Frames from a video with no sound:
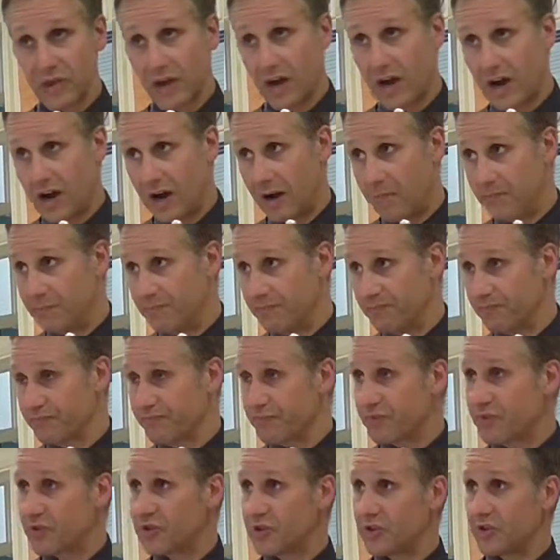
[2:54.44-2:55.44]

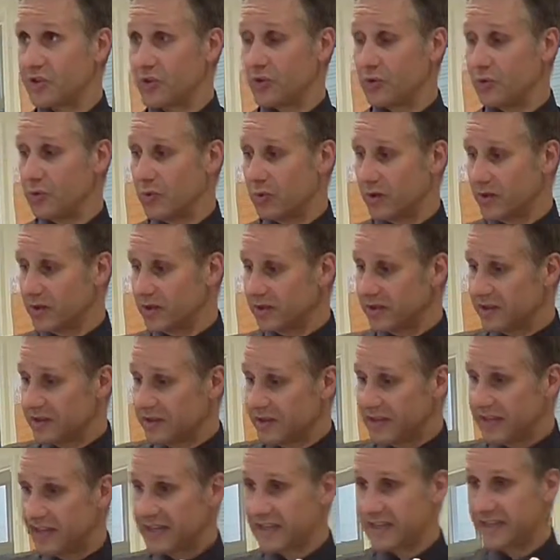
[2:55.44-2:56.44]
to
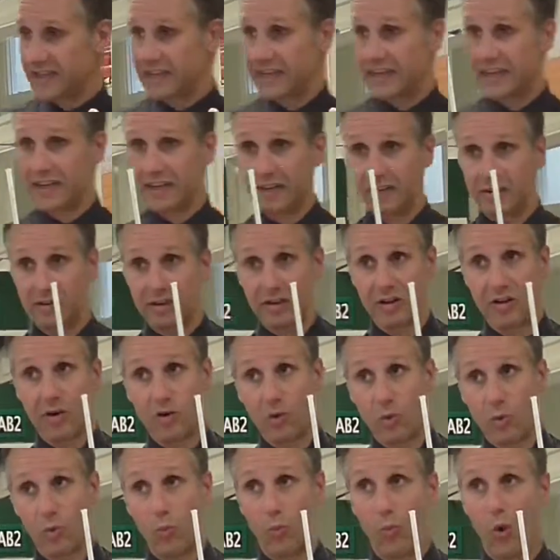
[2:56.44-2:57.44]
distill
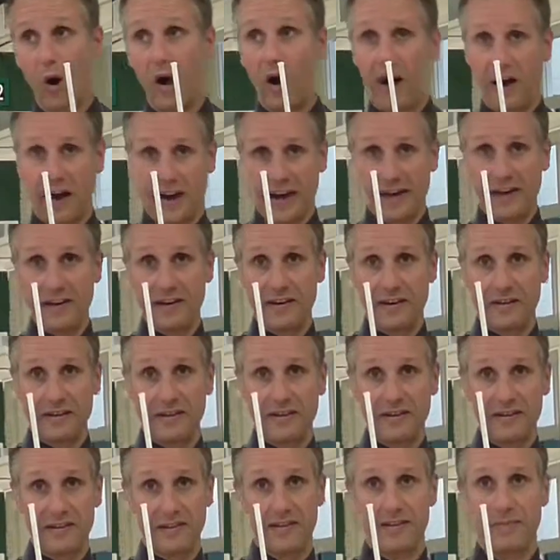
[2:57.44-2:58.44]
wine
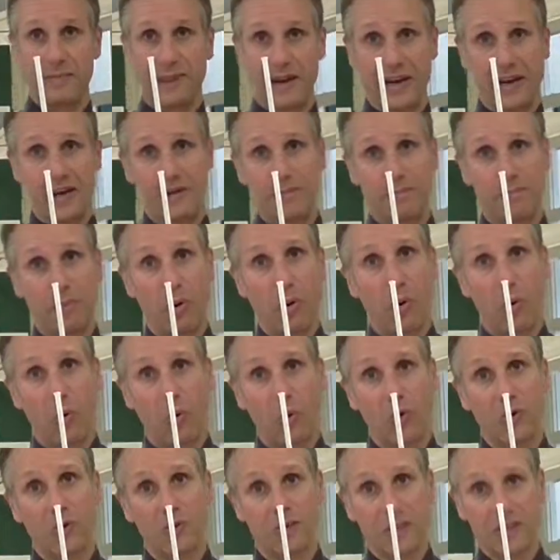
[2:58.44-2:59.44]
to make
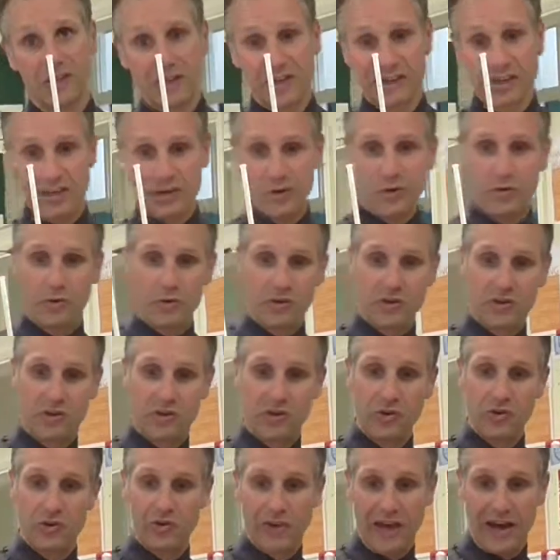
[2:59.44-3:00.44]
port, you could
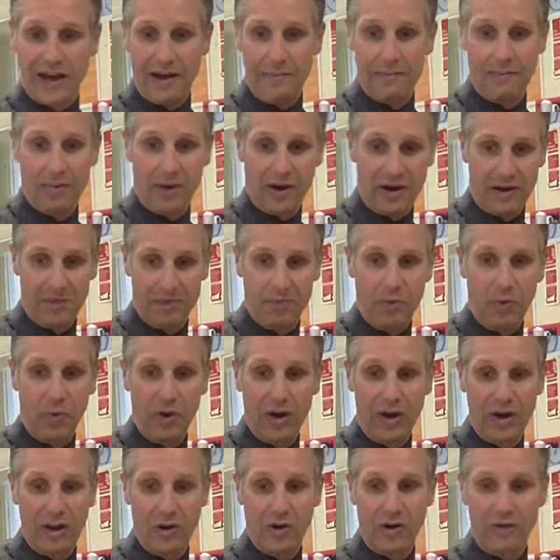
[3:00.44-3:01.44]
do that by
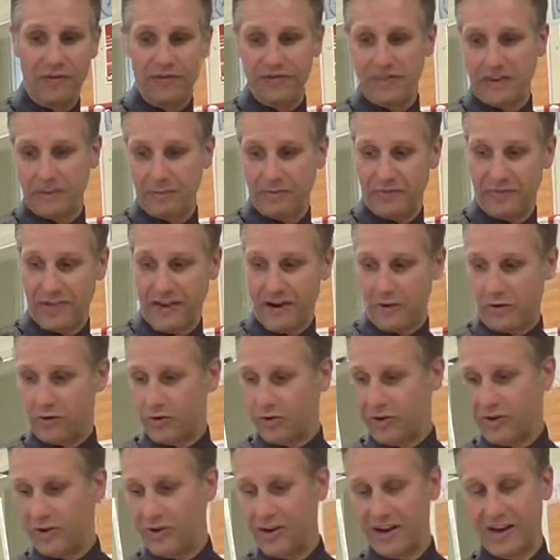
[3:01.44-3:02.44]
boiling off some of the
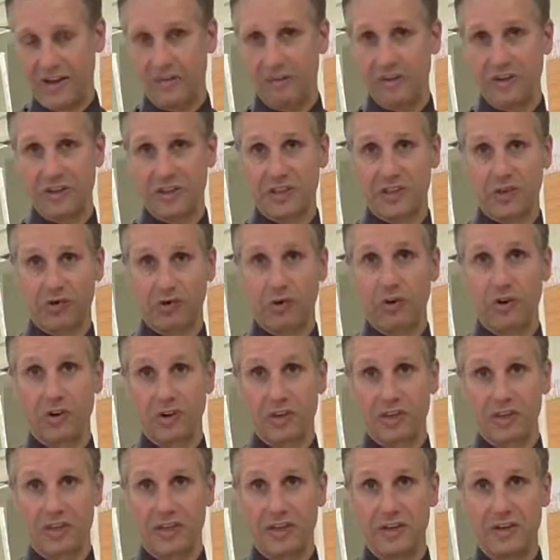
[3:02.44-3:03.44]
alcohol, and you'd end up with a
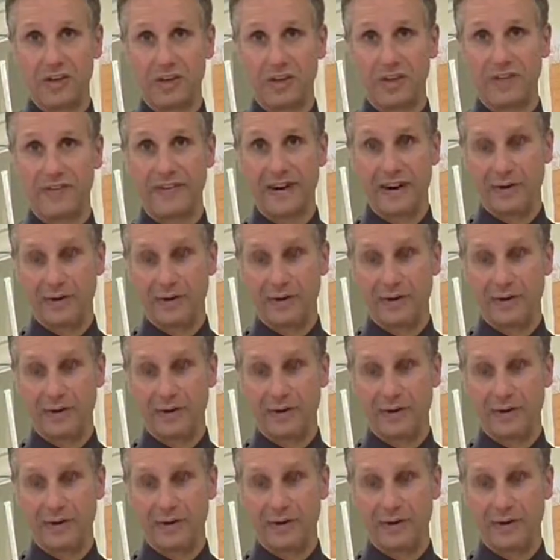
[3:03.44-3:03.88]
stronger solution of